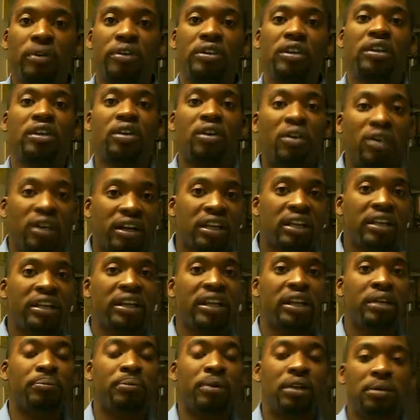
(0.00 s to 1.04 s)
and the lower
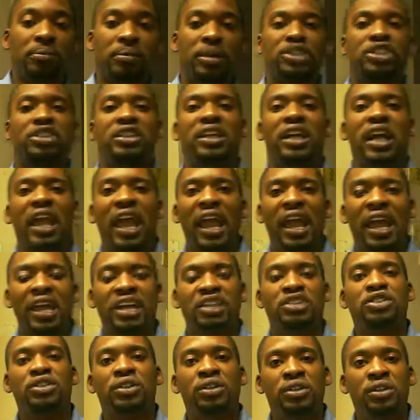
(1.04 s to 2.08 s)
clean pretty much are the
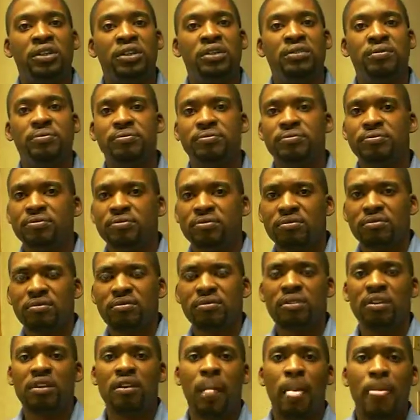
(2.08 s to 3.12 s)
hands-on
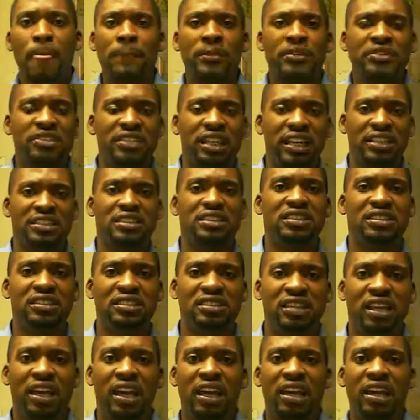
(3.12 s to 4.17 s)
sections
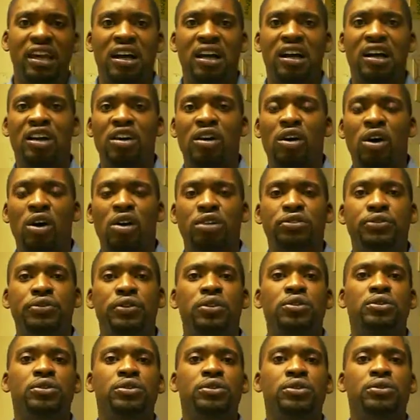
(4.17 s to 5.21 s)
that cause for
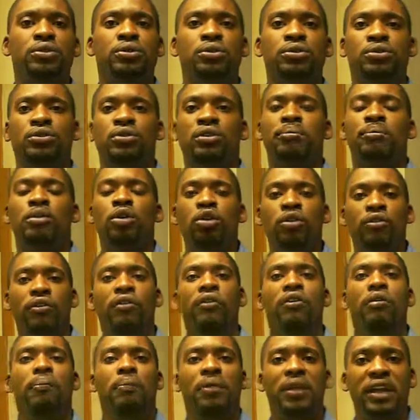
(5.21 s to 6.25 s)
you to remove and
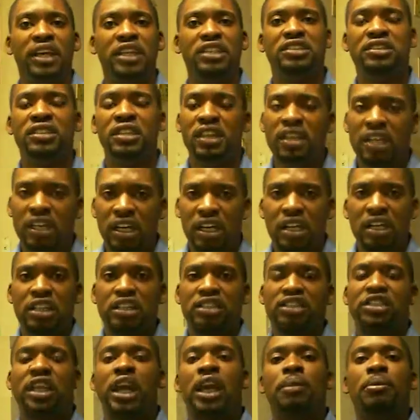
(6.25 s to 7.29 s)
replace
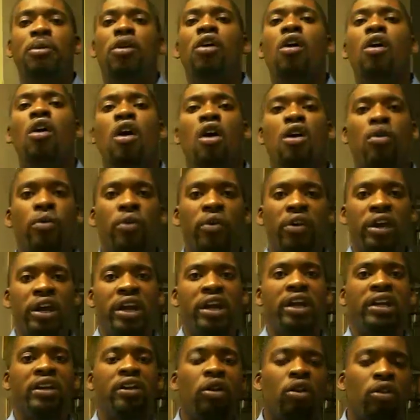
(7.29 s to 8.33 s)
chamber
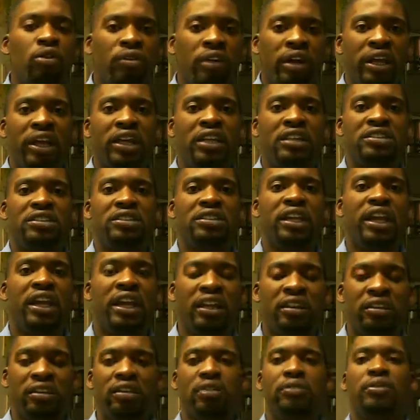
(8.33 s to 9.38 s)
hardware and O-rings,
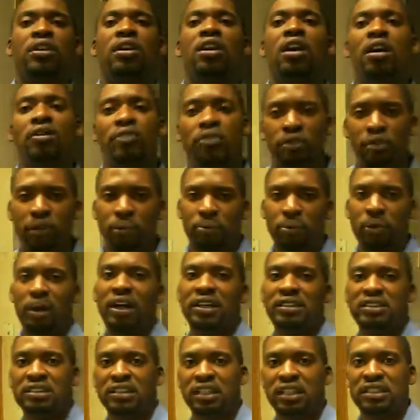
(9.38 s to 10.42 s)
and the recovery
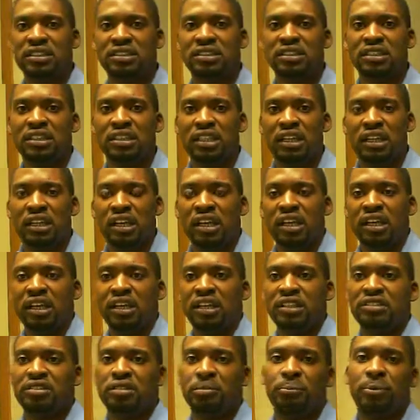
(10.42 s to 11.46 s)
process
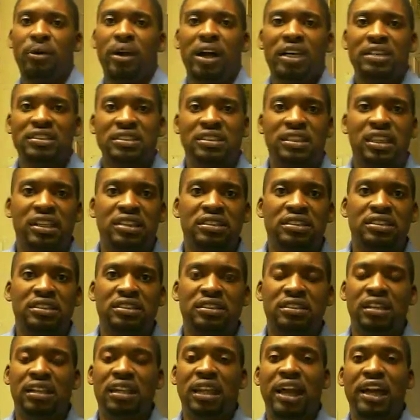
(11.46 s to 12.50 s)
is
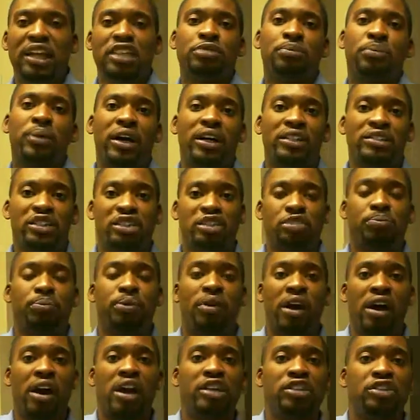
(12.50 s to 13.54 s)
the last process
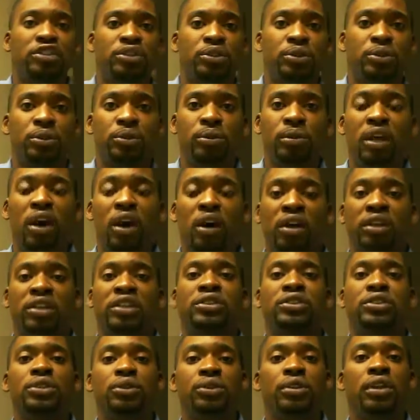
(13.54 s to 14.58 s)
prior to logging a
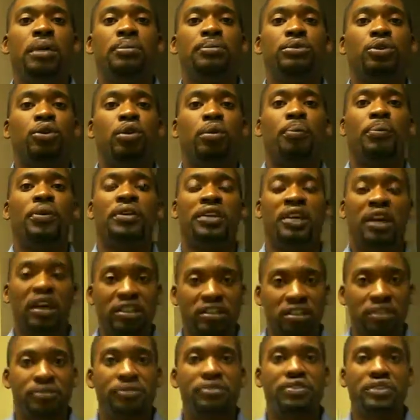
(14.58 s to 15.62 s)
tool up to a
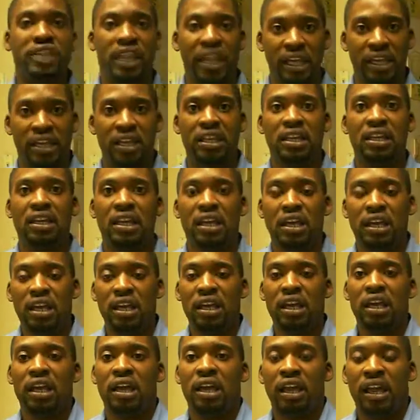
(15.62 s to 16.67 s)
productive state.
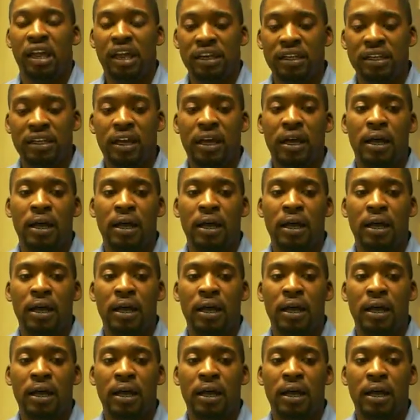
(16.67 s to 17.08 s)
And